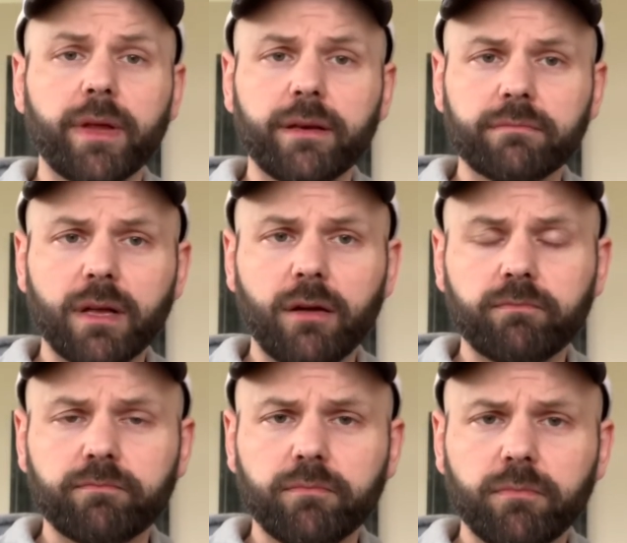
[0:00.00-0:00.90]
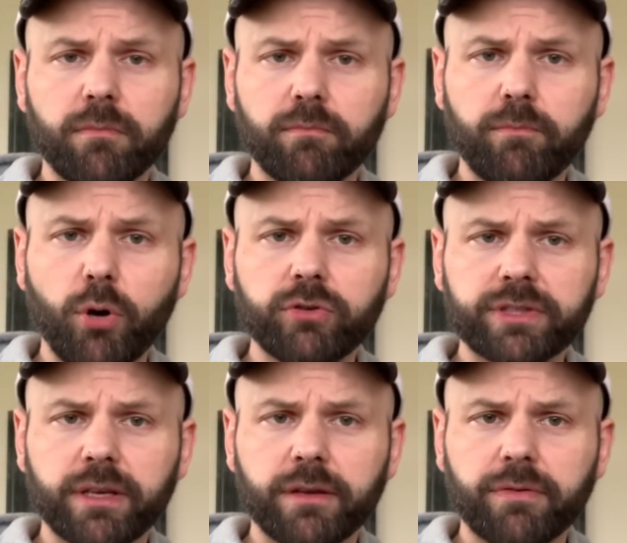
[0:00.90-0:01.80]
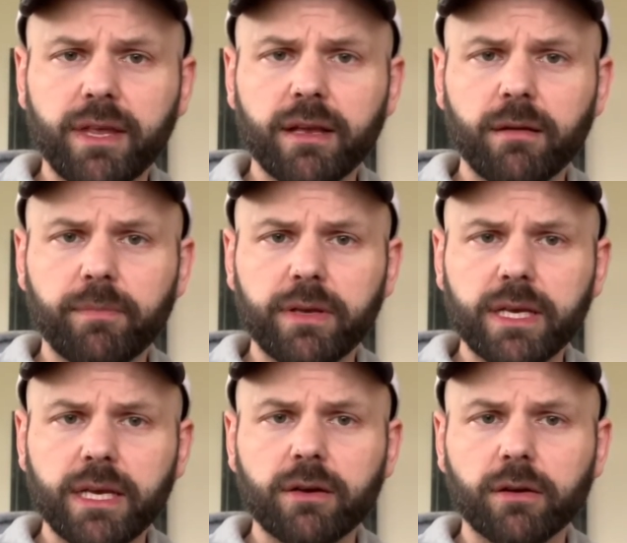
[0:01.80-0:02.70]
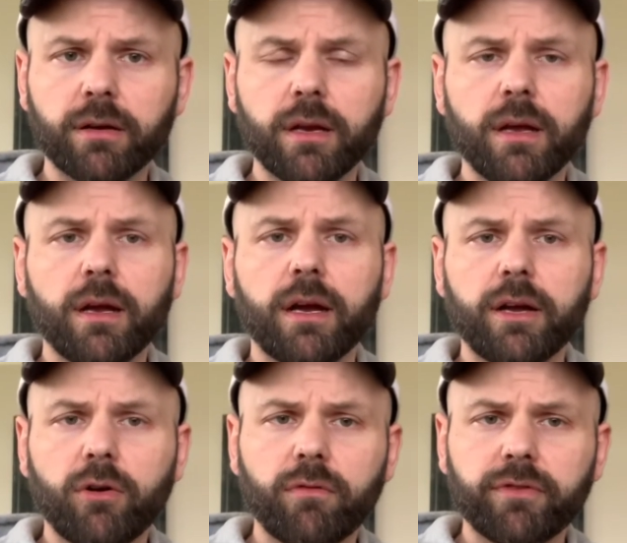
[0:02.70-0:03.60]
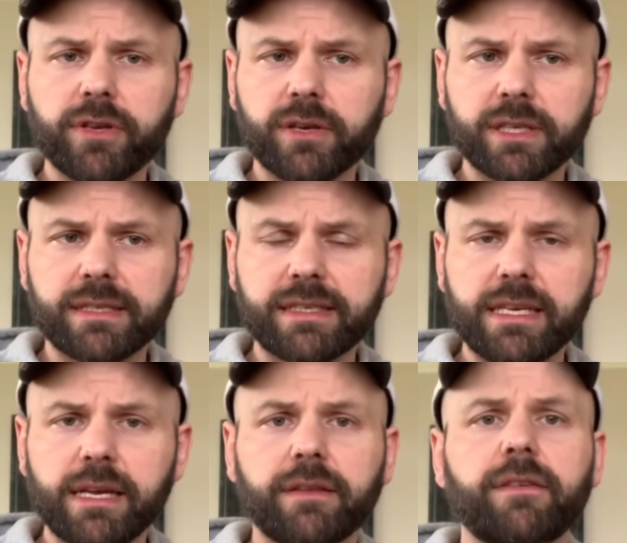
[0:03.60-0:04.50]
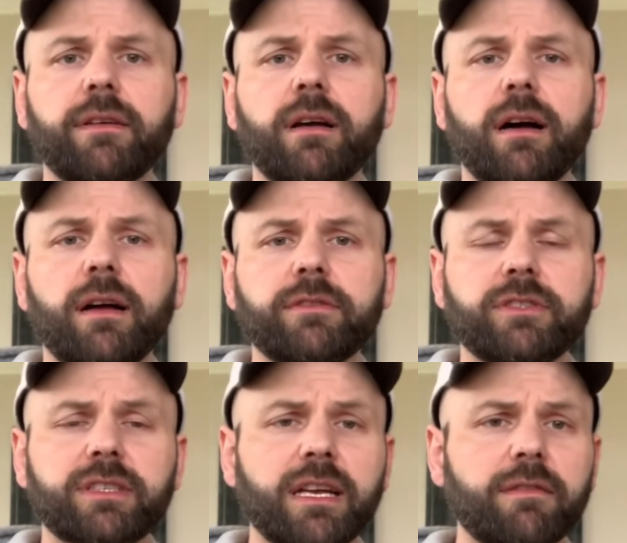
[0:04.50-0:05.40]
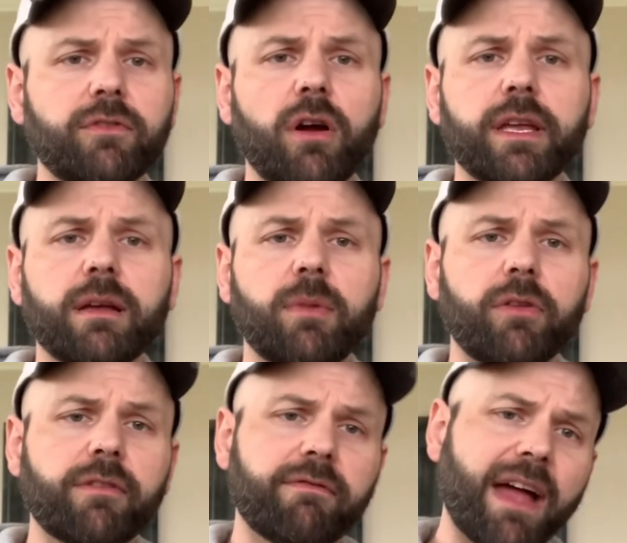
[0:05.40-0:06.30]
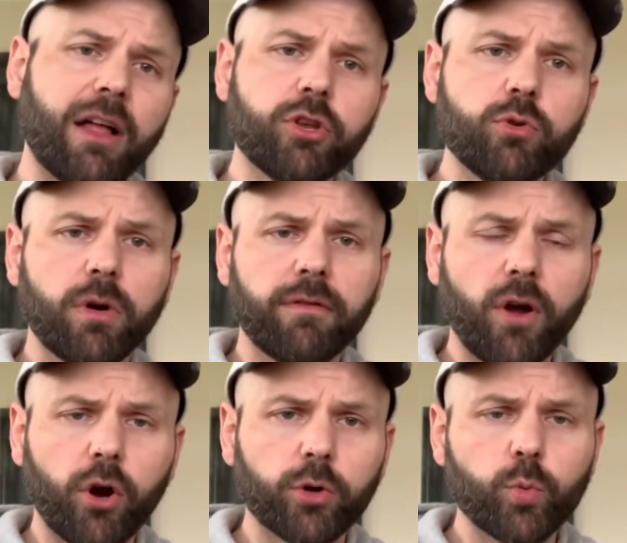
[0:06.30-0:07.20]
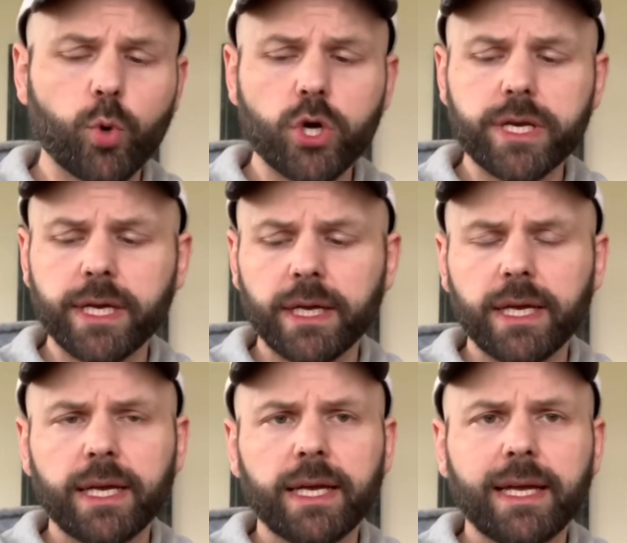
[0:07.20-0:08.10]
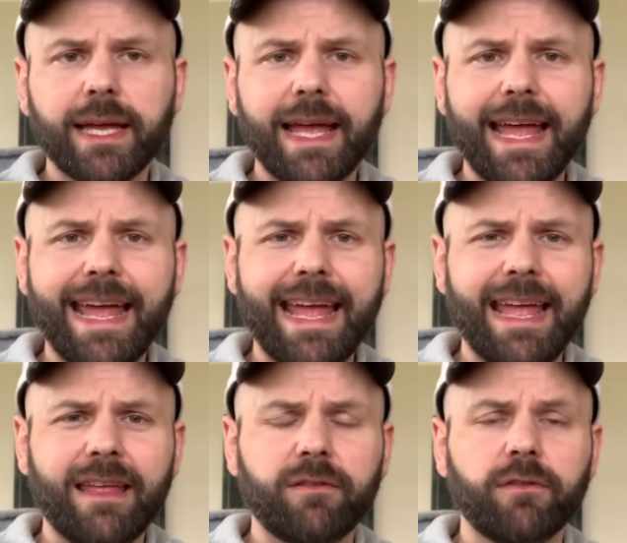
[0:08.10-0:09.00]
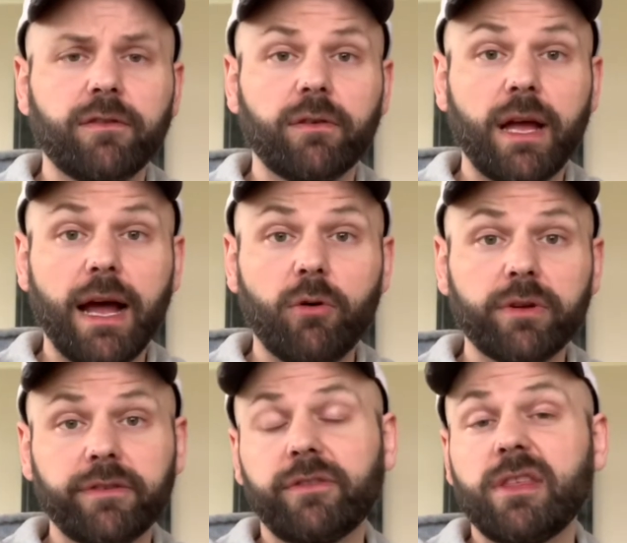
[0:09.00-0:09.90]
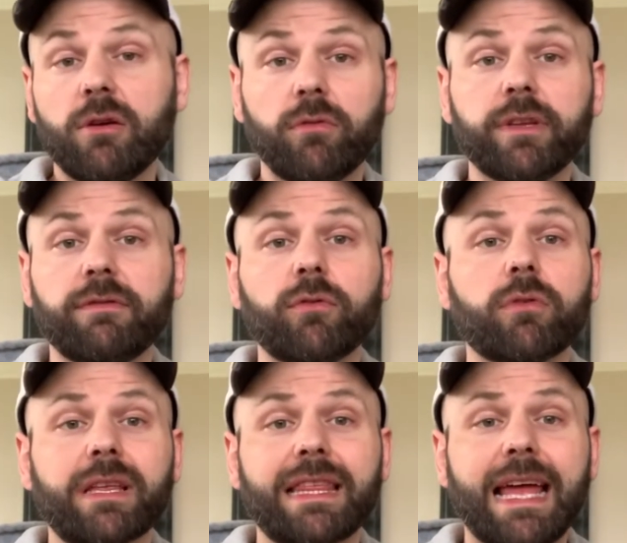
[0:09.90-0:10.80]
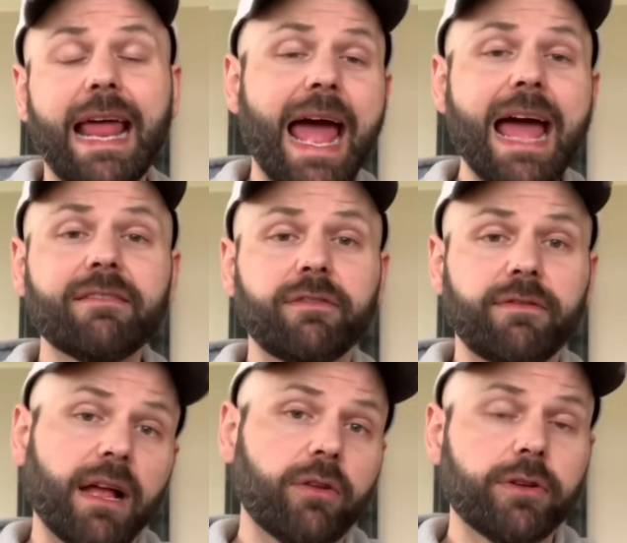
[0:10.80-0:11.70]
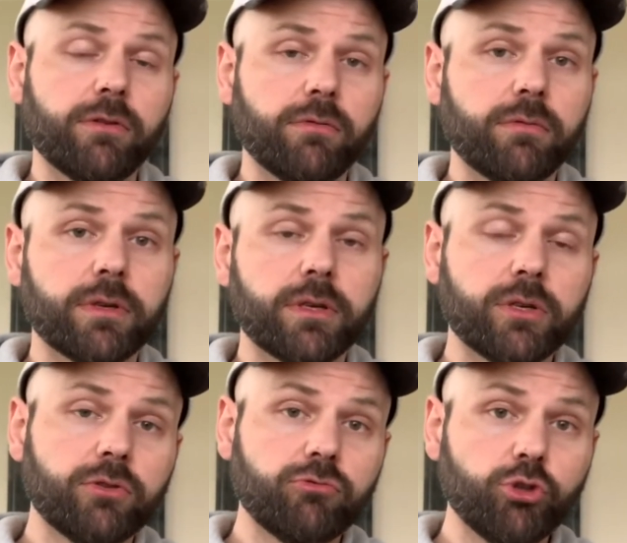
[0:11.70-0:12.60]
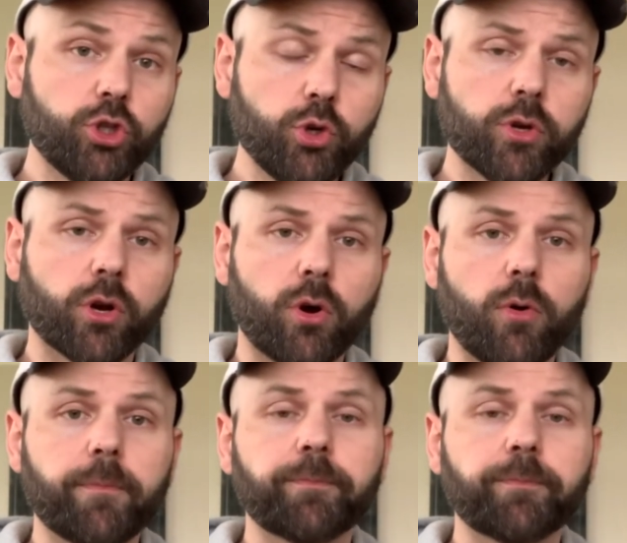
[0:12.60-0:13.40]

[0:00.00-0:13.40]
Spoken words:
And I'll post a thing up in here. Hopefully you can see it. Just kind of talking about the value of hardwood and how it's the only flooring that adds value to your home.